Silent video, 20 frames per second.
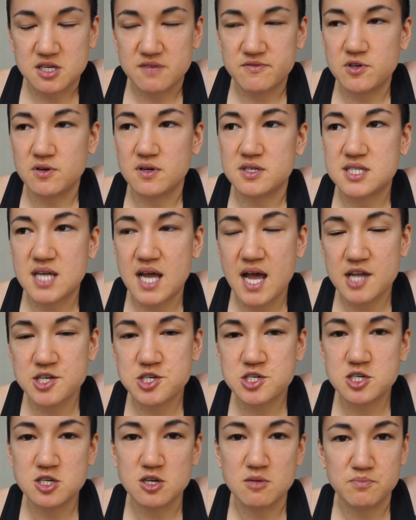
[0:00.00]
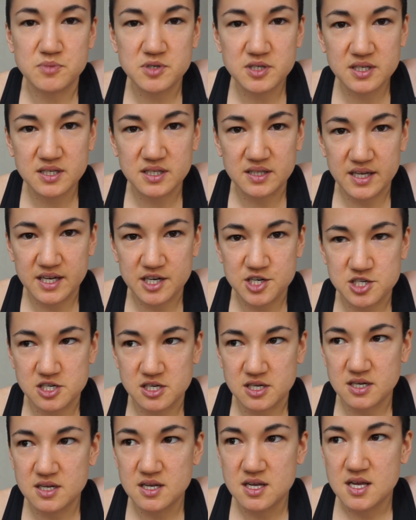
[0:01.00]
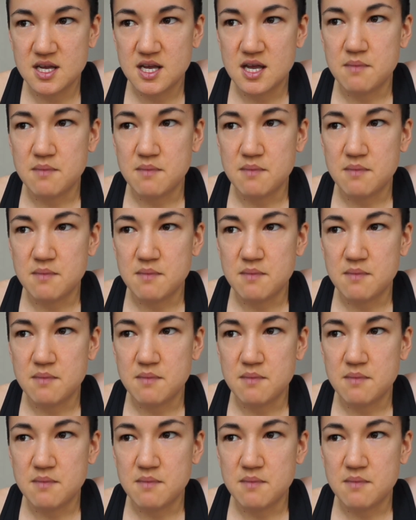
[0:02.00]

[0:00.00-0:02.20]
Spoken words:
if you're attached to your book collection,